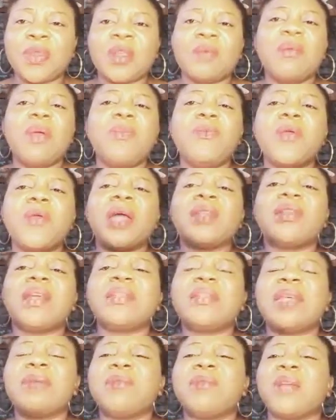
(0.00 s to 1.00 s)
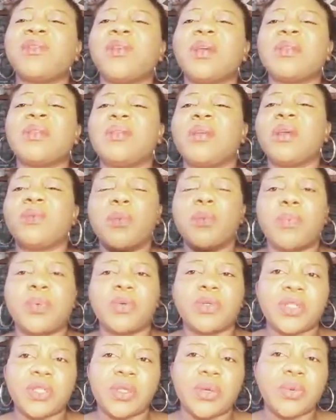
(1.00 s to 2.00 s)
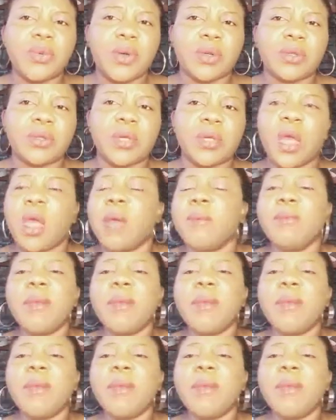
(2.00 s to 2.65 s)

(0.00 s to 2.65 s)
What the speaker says: Maybe you are that type that don't take people serious.